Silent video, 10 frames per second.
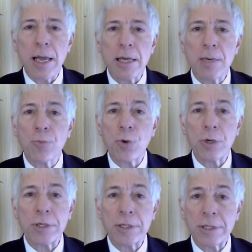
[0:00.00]
An
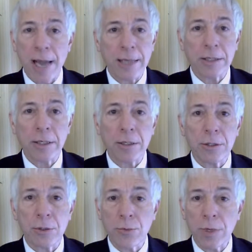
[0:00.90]
important tactic
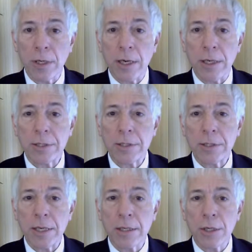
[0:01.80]
to realize is
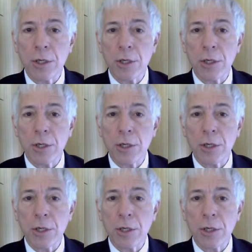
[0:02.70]
that